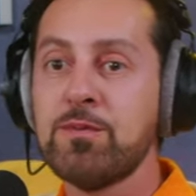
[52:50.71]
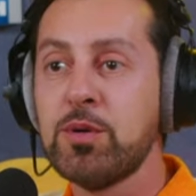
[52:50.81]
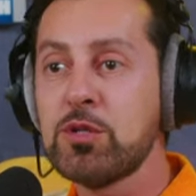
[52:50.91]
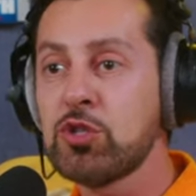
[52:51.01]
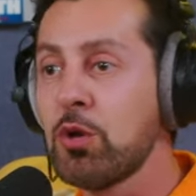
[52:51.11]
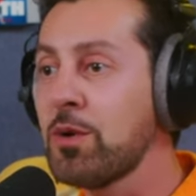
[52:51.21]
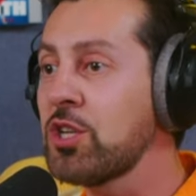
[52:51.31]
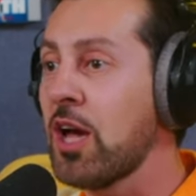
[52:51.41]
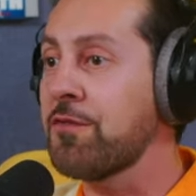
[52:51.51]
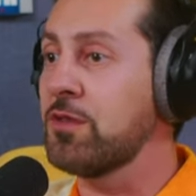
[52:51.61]
put so much
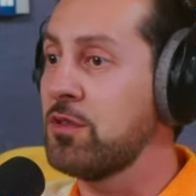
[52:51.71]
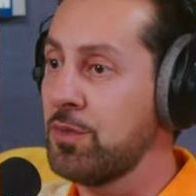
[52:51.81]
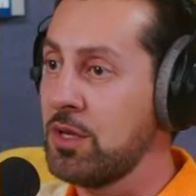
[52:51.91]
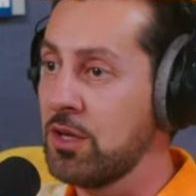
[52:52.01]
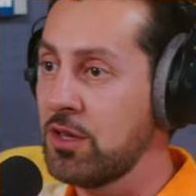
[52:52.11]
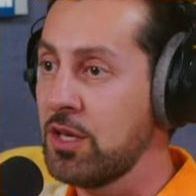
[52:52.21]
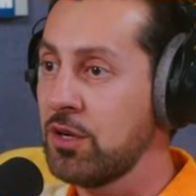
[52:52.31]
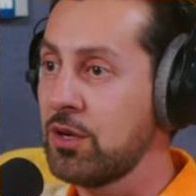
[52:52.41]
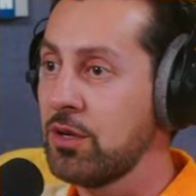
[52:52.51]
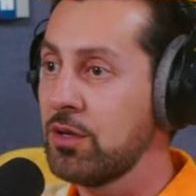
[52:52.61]
effort to be in the theater